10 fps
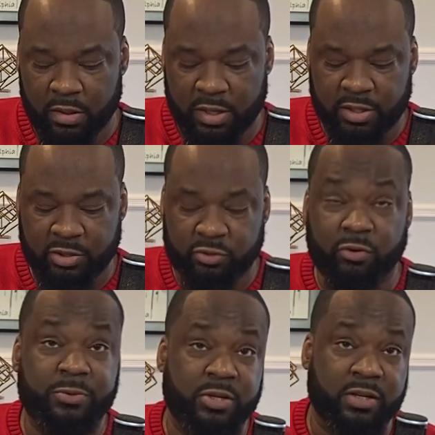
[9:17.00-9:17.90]

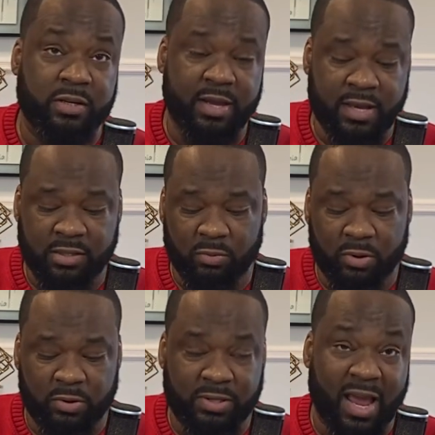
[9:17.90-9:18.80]
inscription. It has the
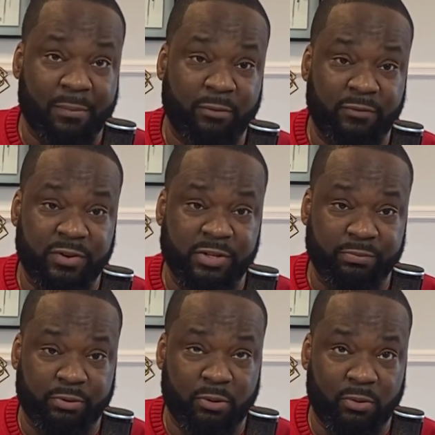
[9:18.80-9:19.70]
words Apple Vision
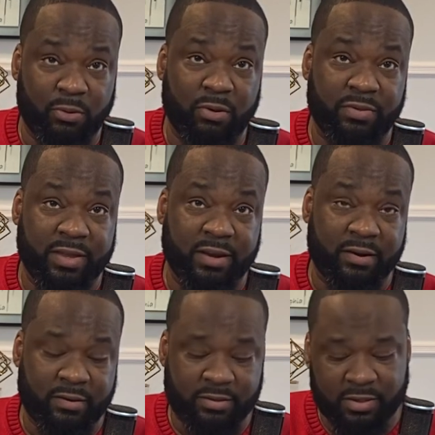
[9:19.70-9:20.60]
Pro on there.
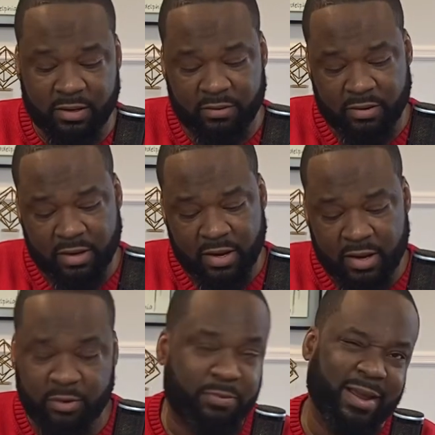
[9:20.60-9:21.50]
So
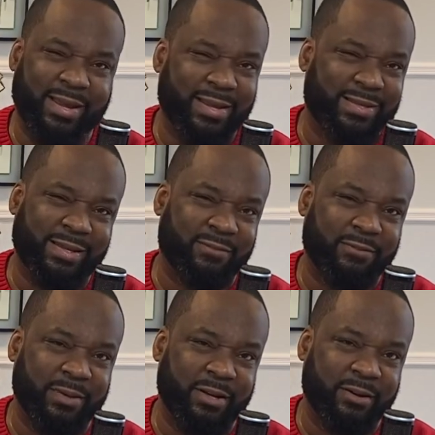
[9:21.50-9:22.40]
you probably can't see it
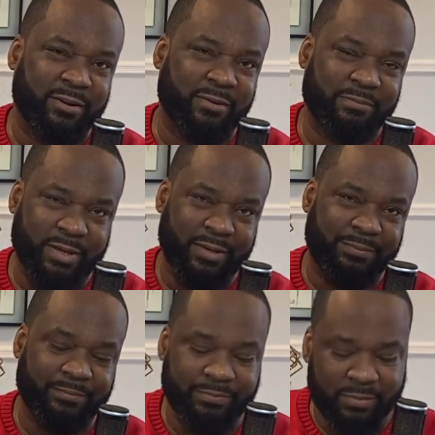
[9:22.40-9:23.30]
from here, but
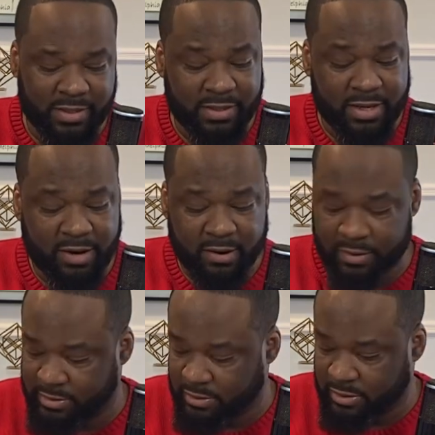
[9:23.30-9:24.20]
it's there.
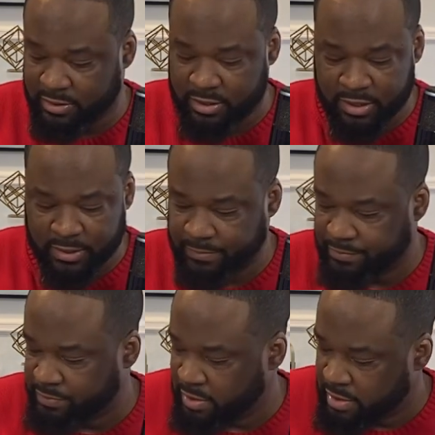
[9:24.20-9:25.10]
So it looks good.
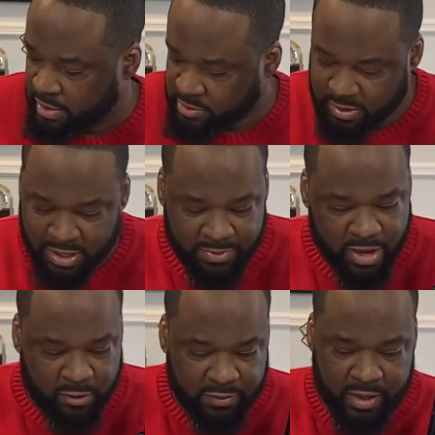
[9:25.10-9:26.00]
So keep that
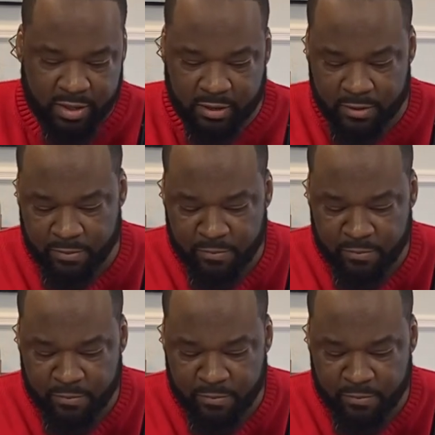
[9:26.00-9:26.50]
over here.